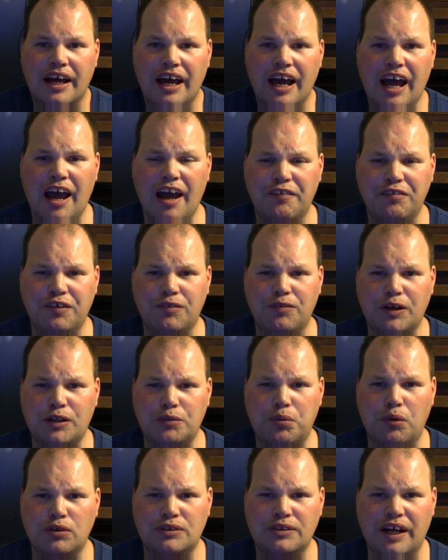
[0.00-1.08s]
Have your winter
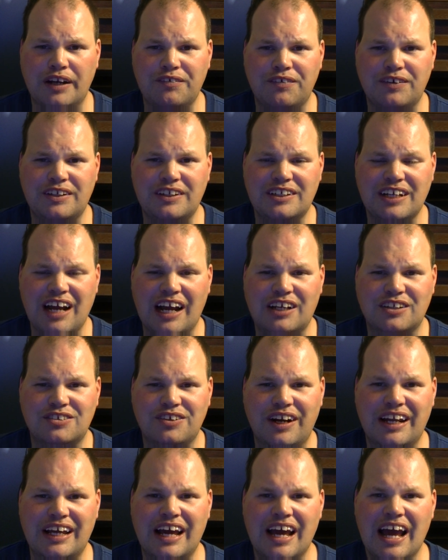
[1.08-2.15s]
boots ready, winter jackets
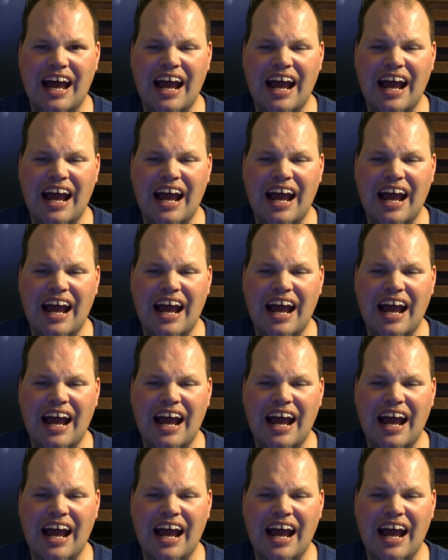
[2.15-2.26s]
ready,